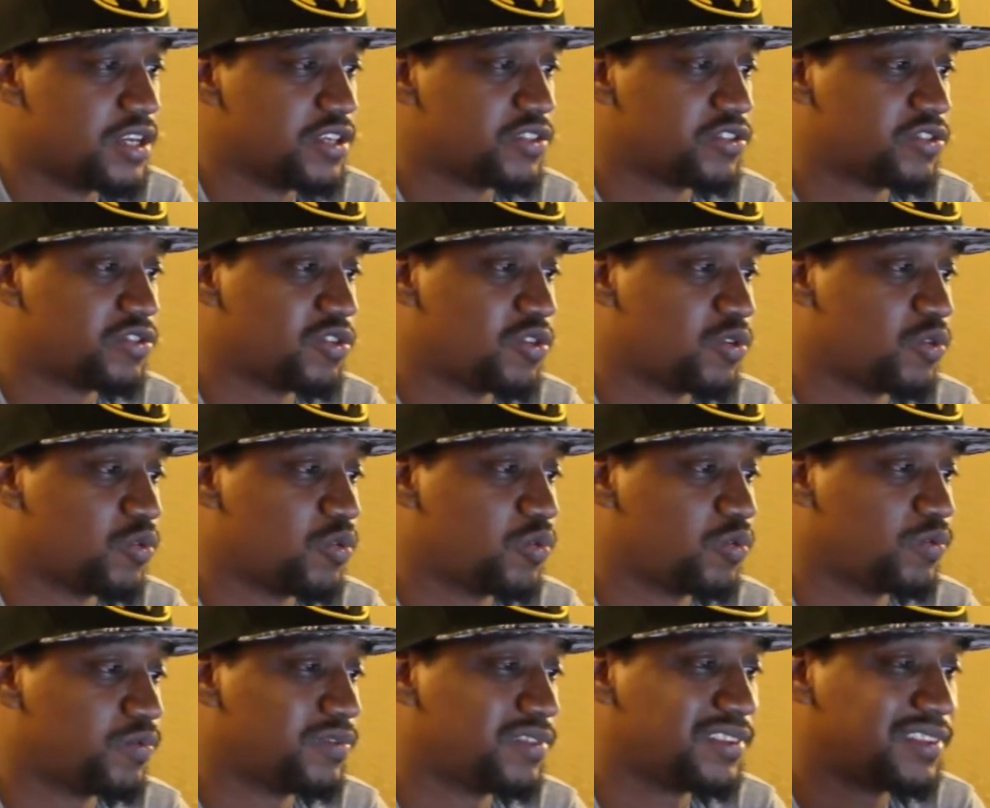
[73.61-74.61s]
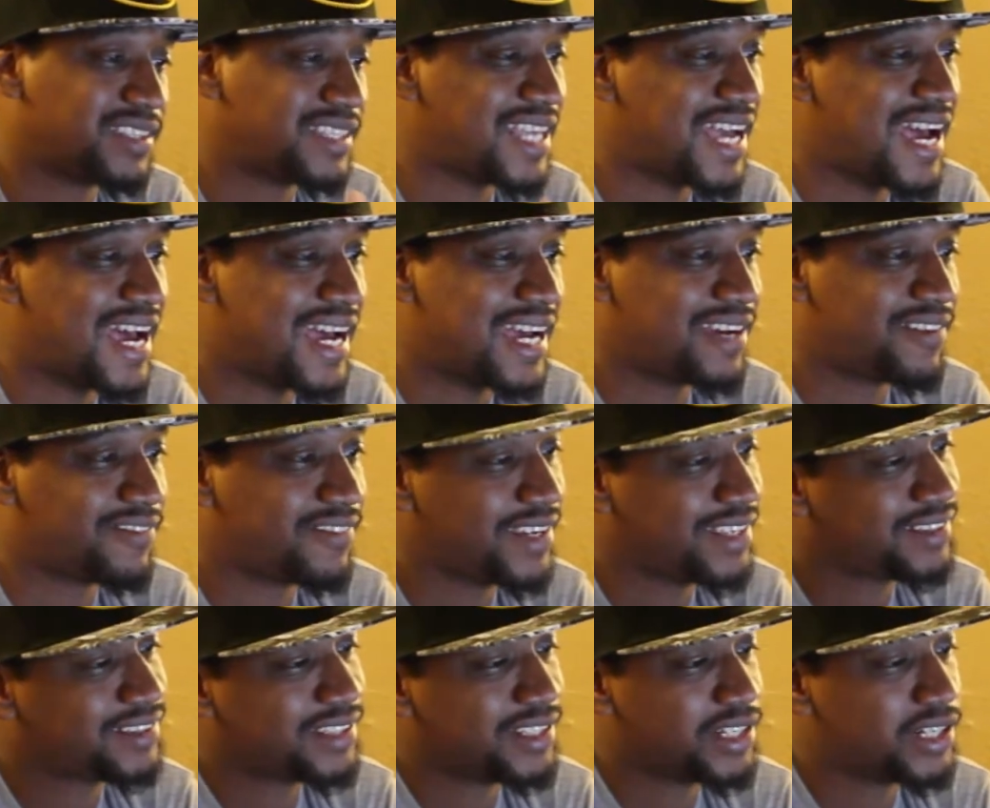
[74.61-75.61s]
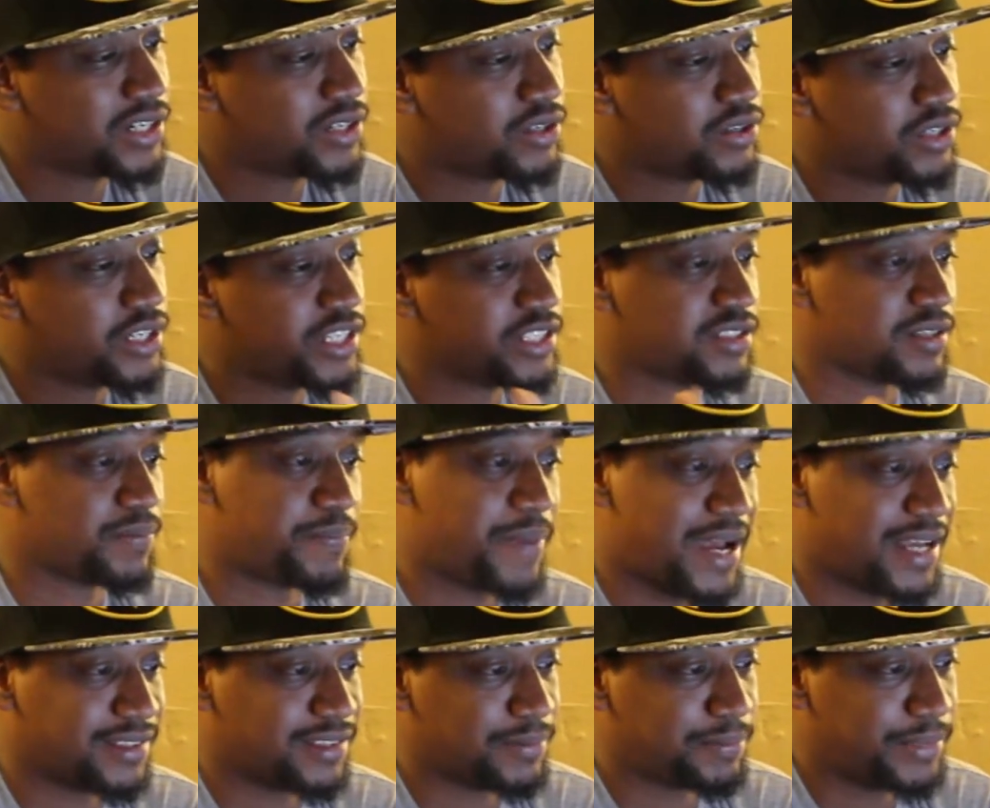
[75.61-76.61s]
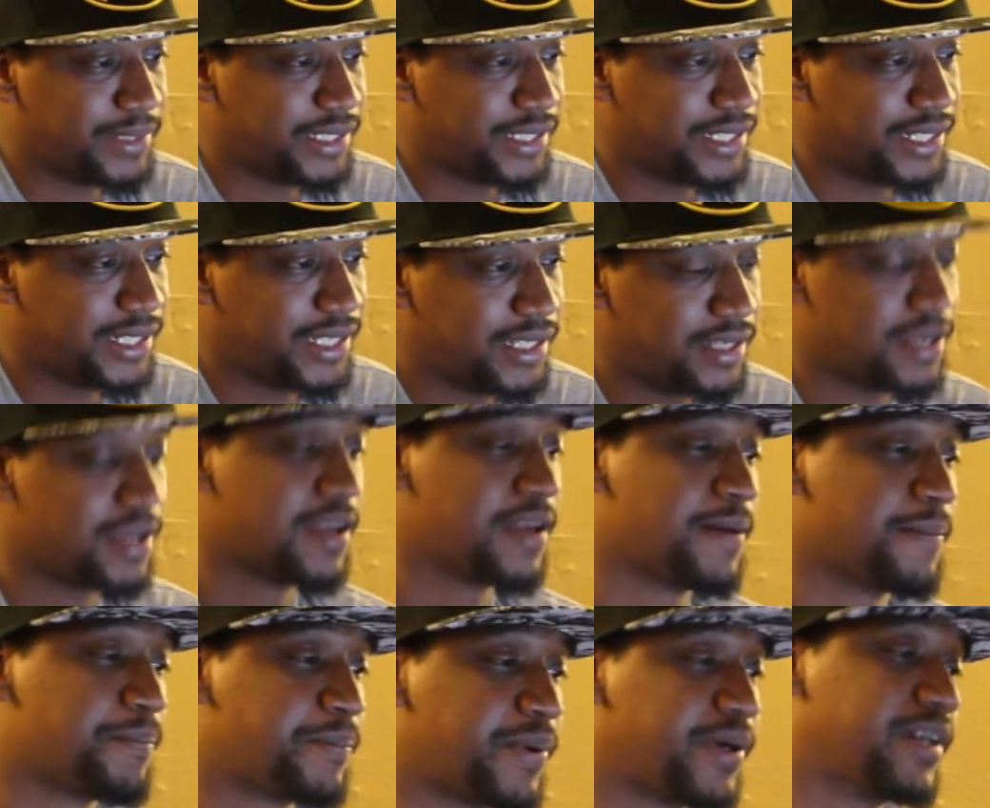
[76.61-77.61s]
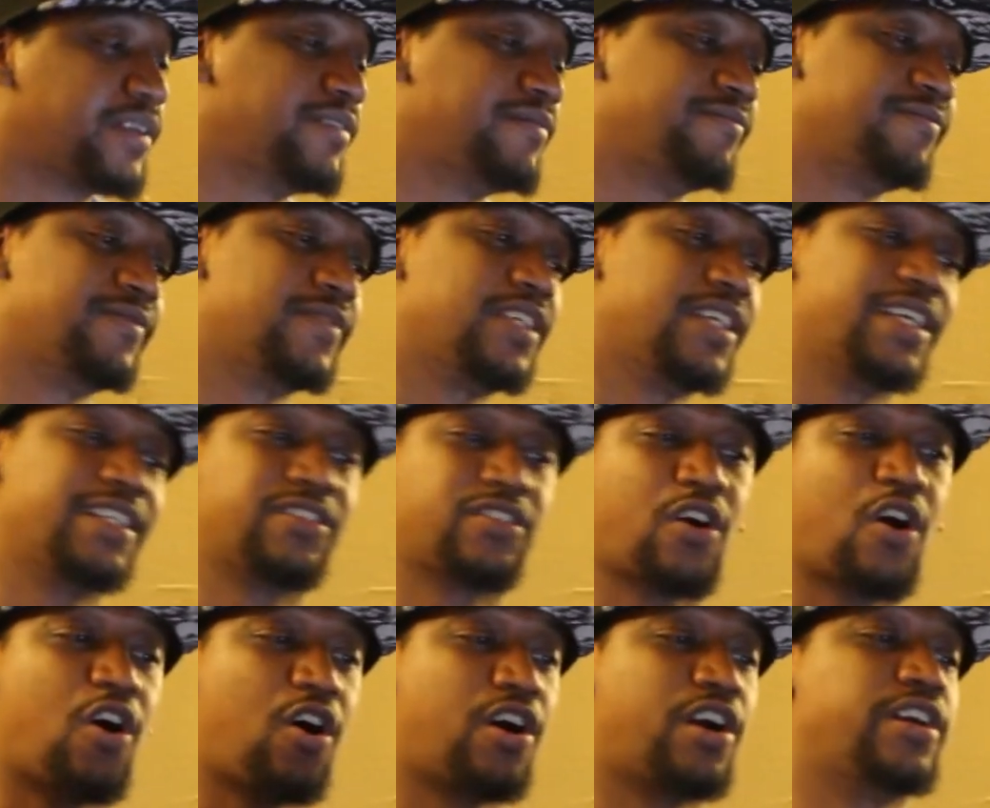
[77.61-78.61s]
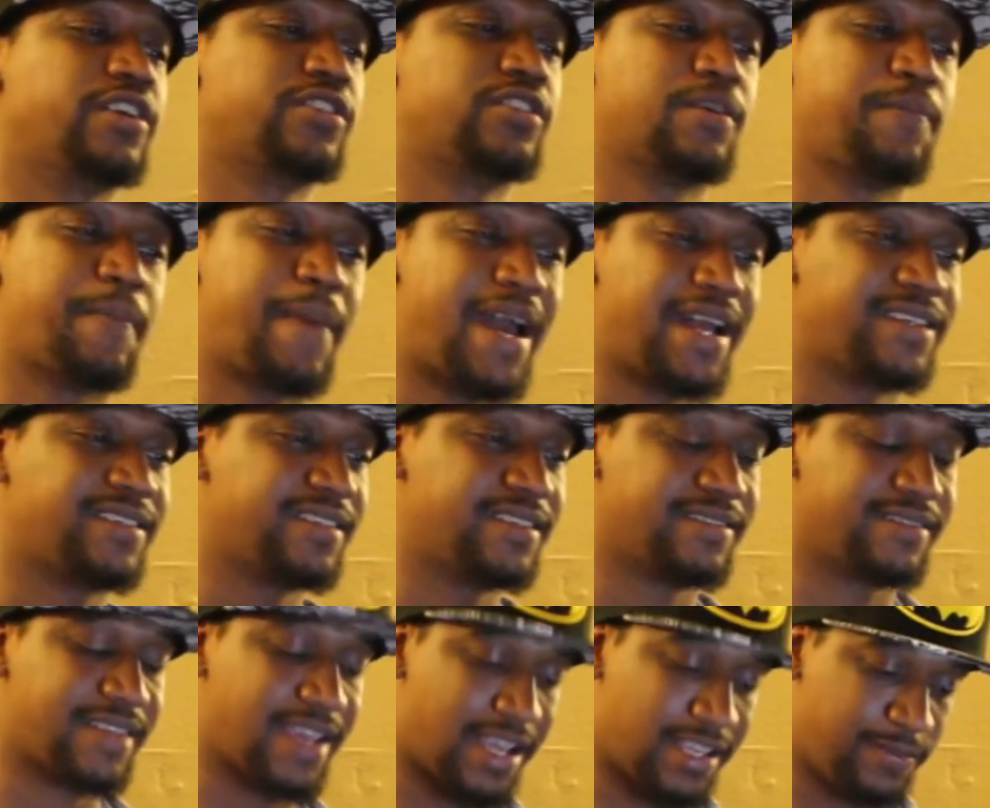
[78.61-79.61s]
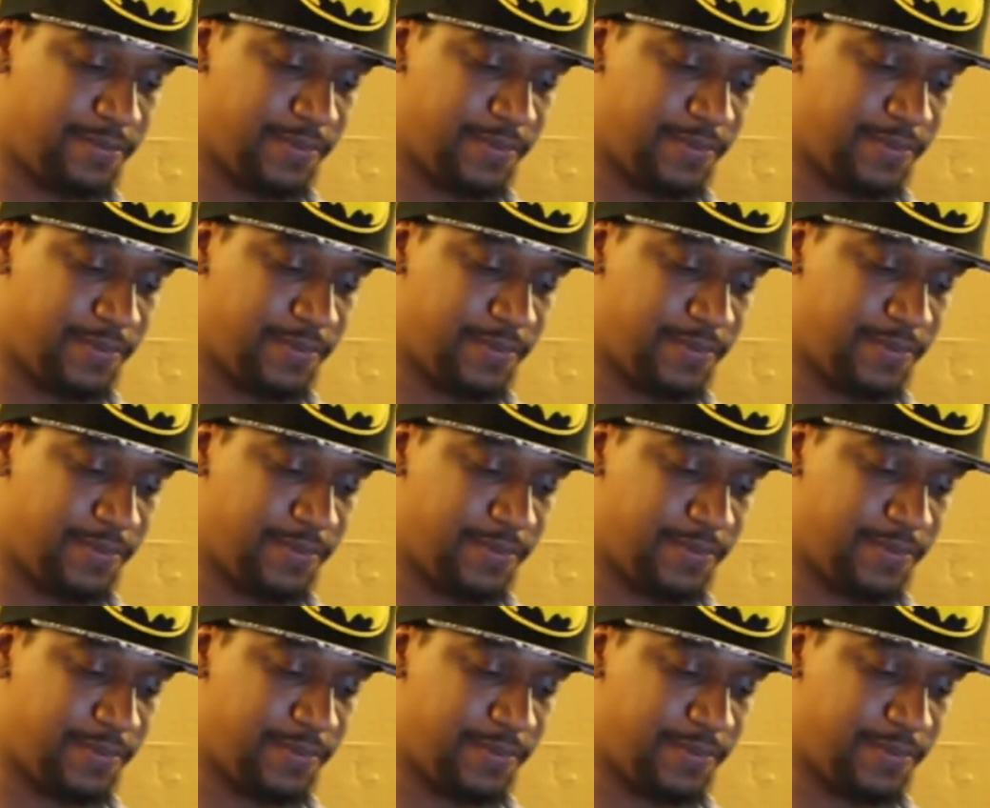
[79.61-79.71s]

So that right there is a possibility, but it's hard to match these guys